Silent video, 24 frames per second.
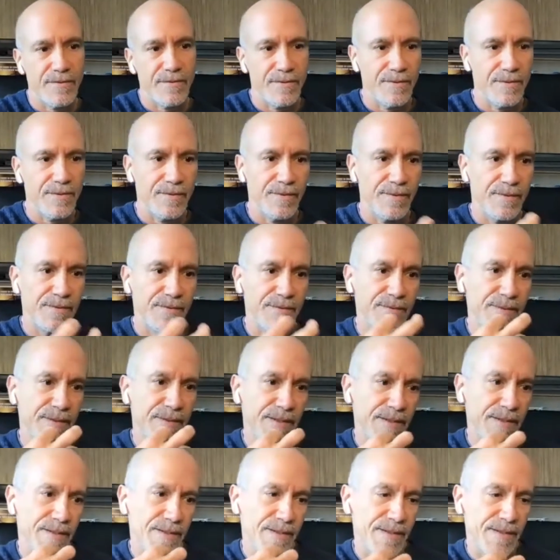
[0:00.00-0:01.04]
or
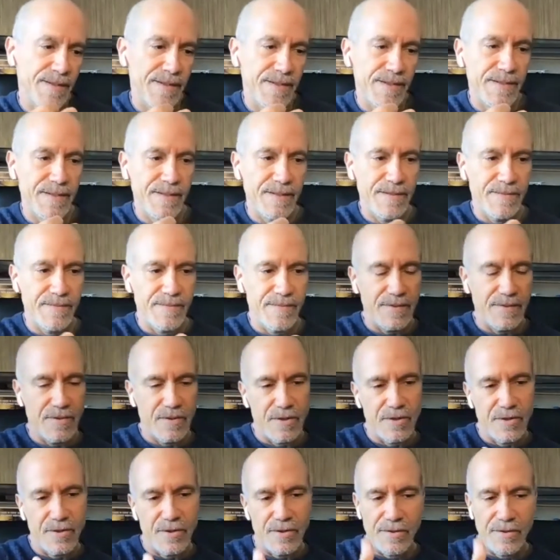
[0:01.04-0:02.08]

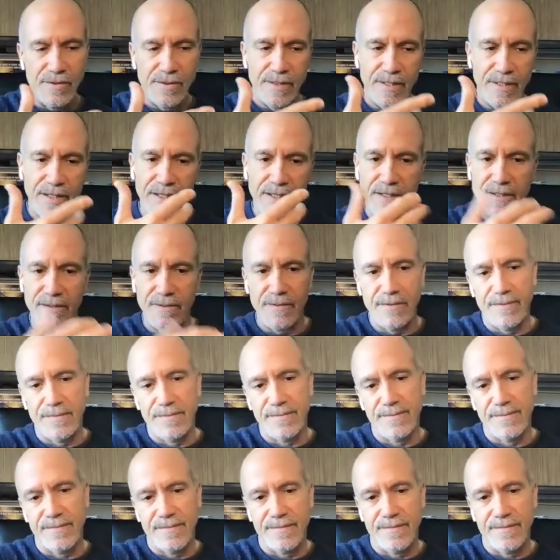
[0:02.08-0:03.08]
insecurity or,